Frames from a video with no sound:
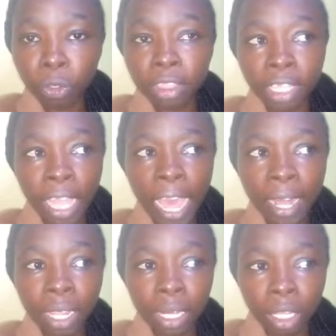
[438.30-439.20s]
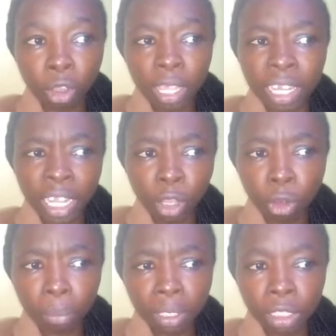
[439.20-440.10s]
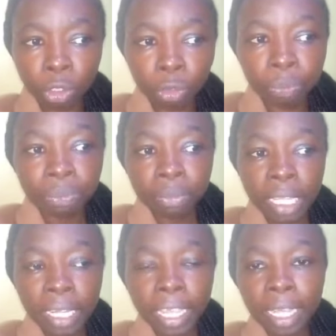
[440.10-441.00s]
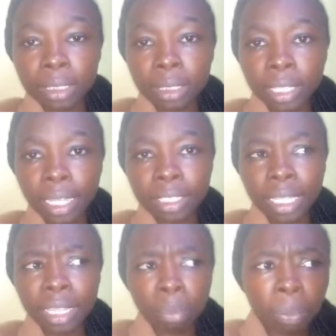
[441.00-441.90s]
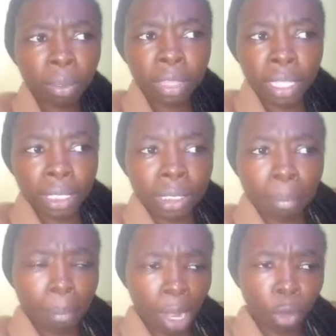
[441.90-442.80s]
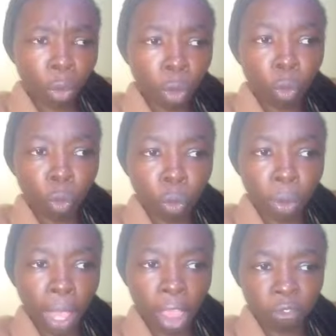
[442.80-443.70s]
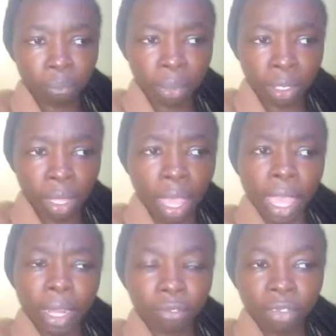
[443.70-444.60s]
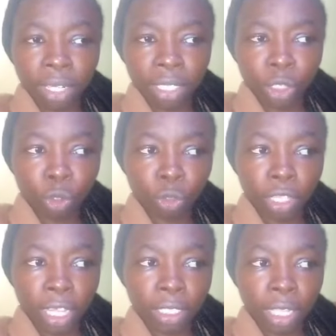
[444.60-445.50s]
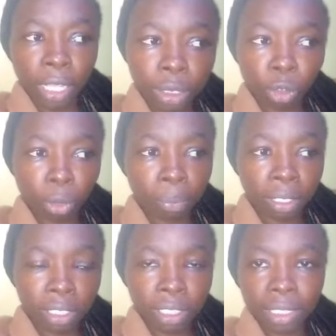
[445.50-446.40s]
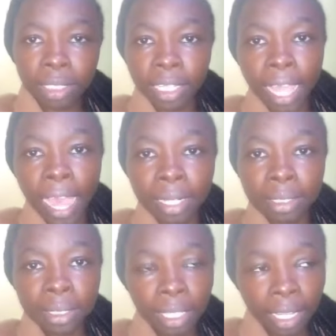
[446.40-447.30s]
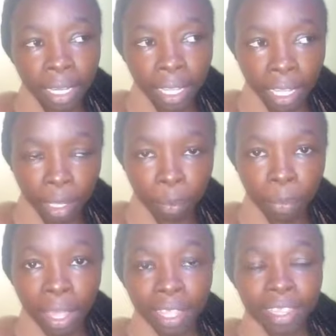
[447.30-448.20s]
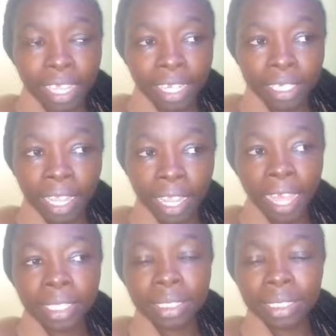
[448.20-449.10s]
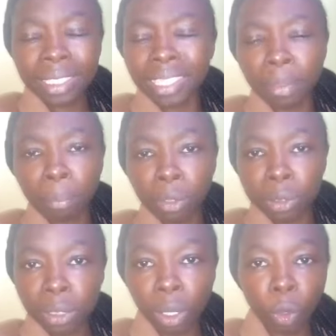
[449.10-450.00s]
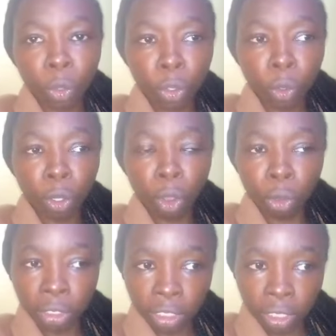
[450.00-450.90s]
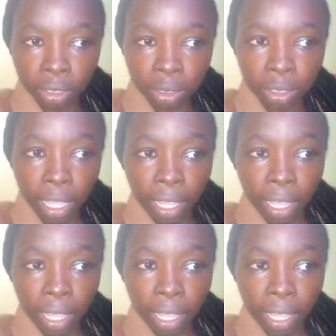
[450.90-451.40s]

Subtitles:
they are in a competition. And you can see that the people that Marwa could have been referring to, that his competitors, they are saying him that he has the most loyal audience.